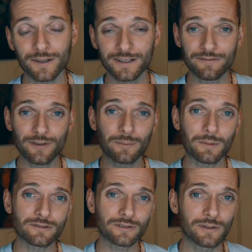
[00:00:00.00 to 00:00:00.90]
And if your
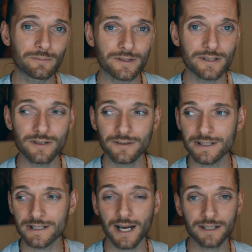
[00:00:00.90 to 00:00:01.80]
moral compass is not
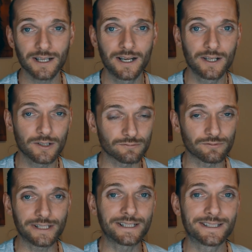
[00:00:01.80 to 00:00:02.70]
intact,
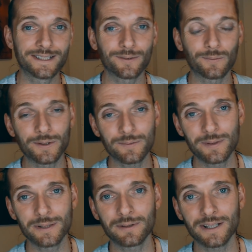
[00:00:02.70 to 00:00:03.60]
read what
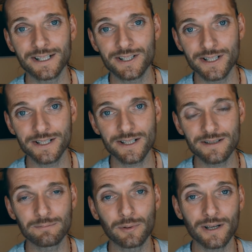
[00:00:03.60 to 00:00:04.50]
people like Jesus
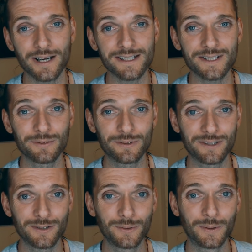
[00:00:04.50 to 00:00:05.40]
and Buddha asked you to
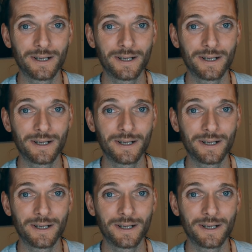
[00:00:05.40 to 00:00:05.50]
do,